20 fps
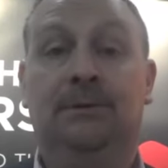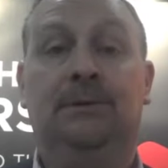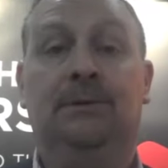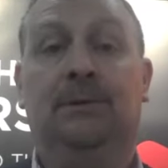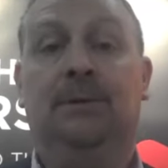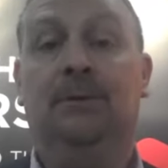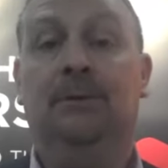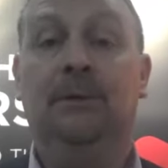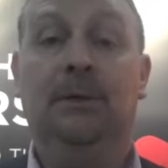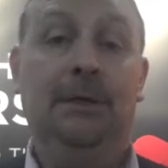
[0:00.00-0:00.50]
So
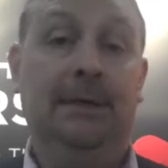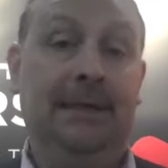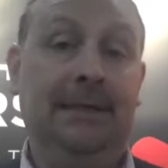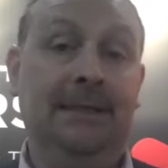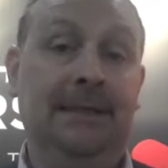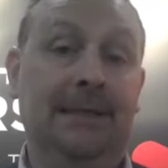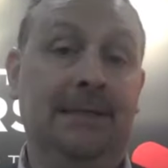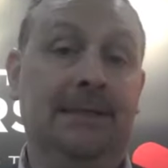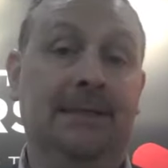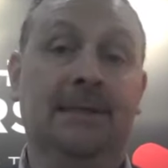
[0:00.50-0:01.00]
in
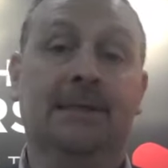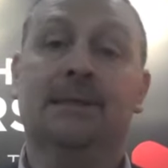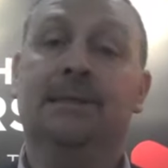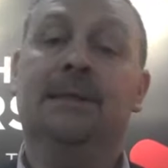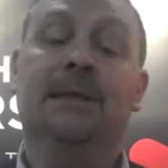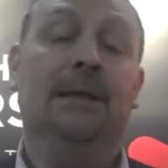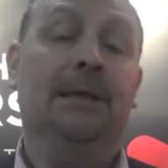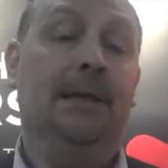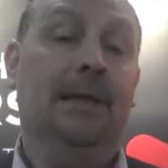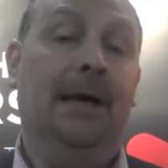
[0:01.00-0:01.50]

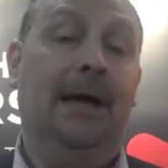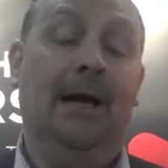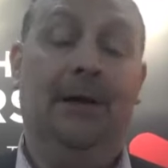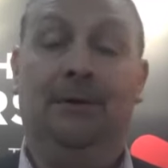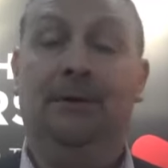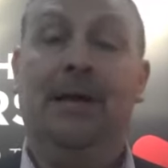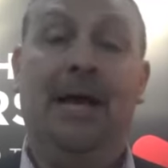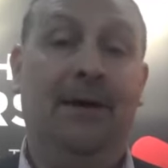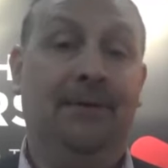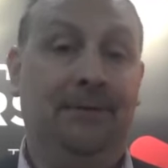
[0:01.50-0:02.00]
essence, I
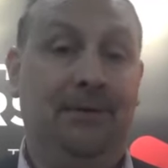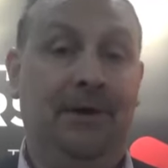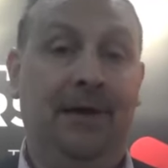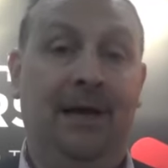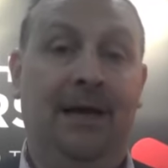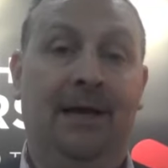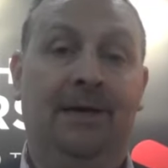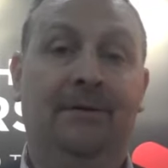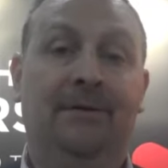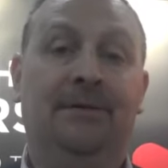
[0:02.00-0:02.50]
don't have to
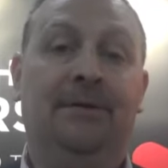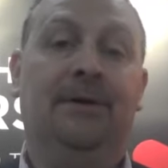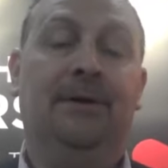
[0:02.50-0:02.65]
have